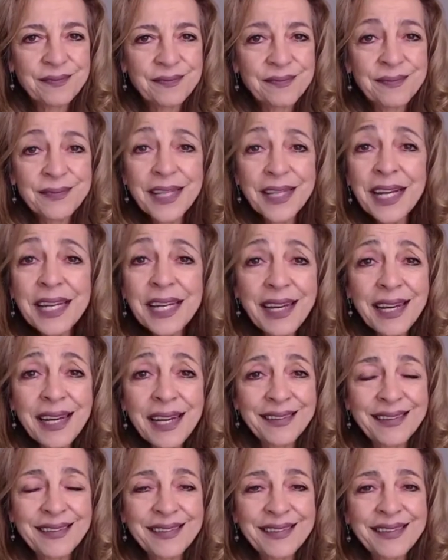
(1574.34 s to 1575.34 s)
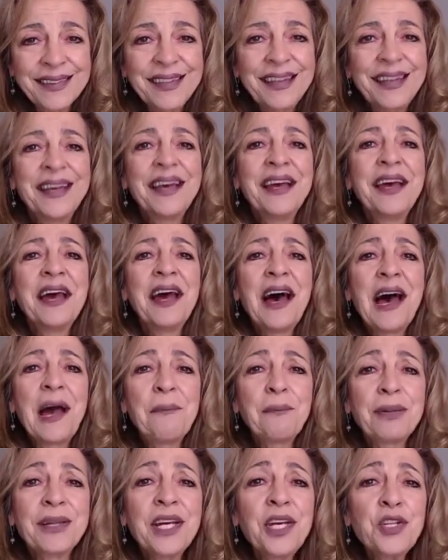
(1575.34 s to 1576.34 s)
Again, I
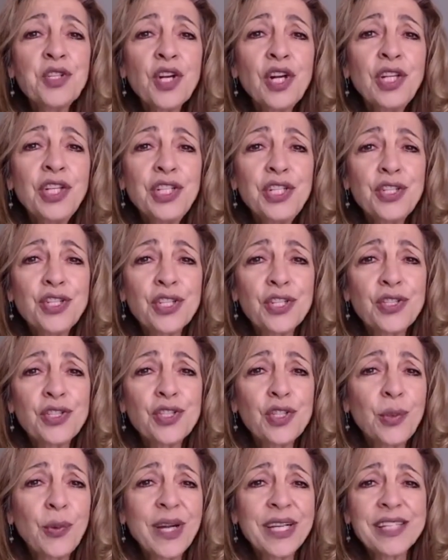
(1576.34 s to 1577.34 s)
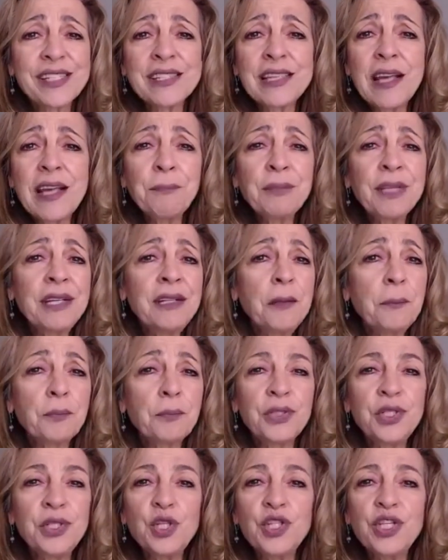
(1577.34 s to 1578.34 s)
pledge allegiance to accept and
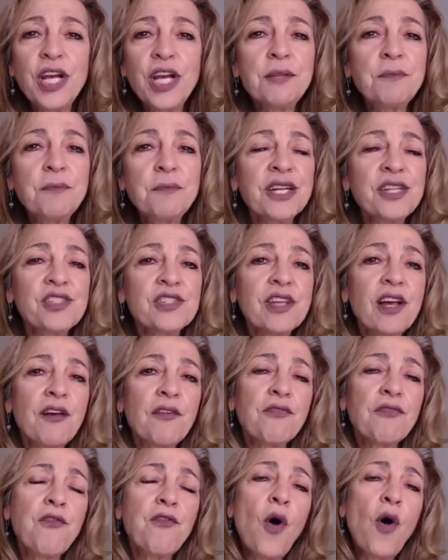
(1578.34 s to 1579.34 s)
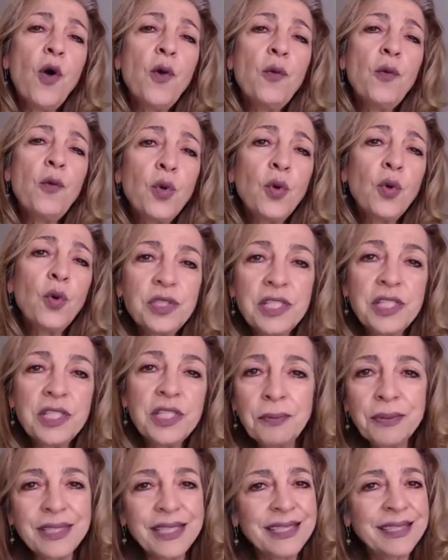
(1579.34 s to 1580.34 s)
appreciate myself far more
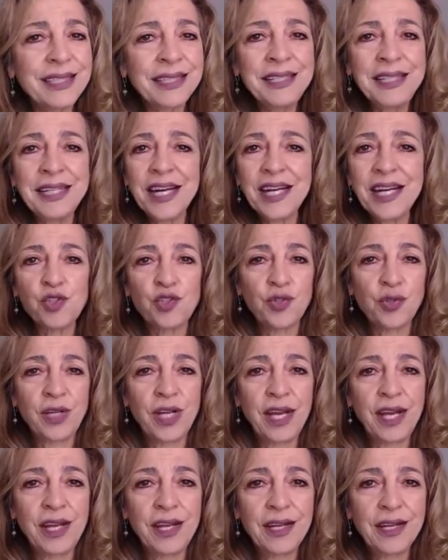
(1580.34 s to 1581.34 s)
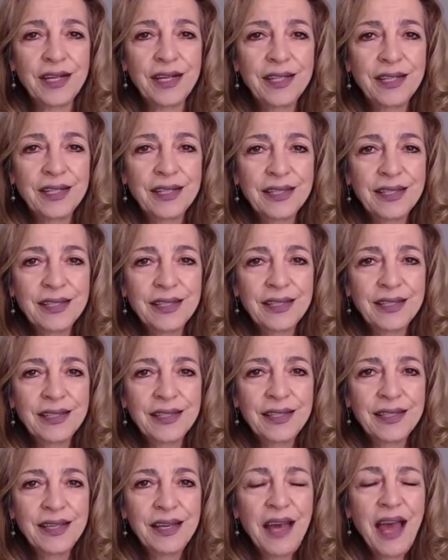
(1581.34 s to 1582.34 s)
deeply than yesterday.
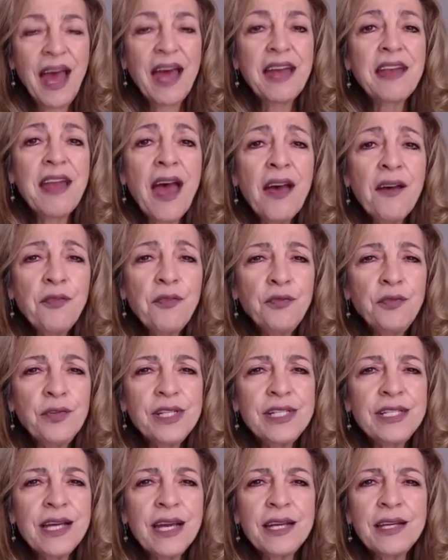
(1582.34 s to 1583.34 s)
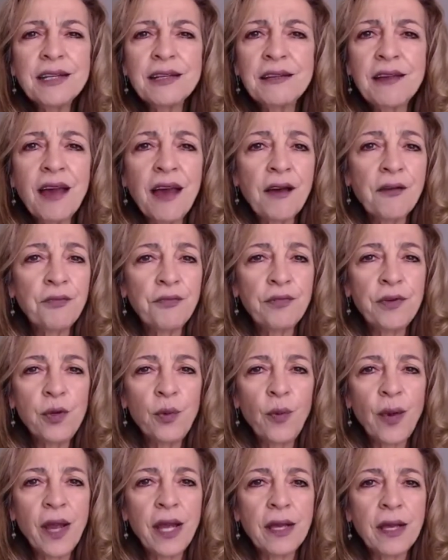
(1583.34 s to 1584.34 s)
And every day and every
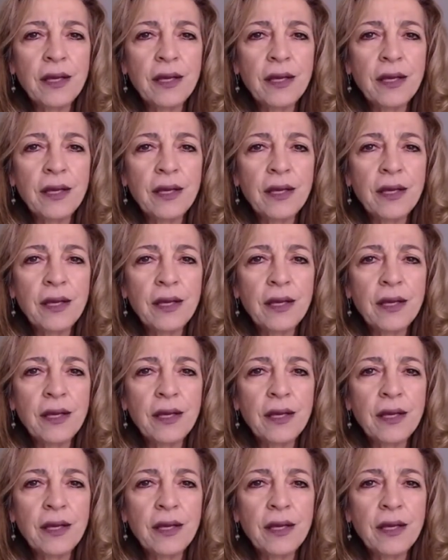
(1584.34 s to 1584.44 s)
way,